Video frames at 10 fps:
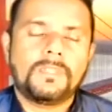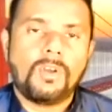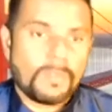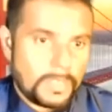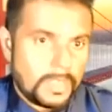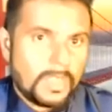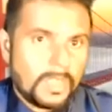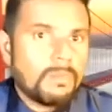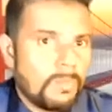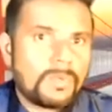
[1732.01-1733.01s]
Of course,
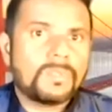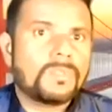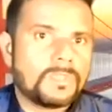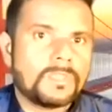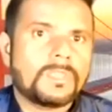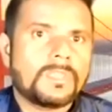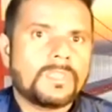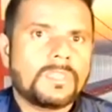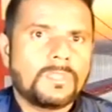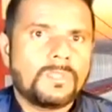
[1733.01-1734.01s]
both also is
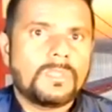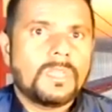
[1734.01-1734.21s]
good.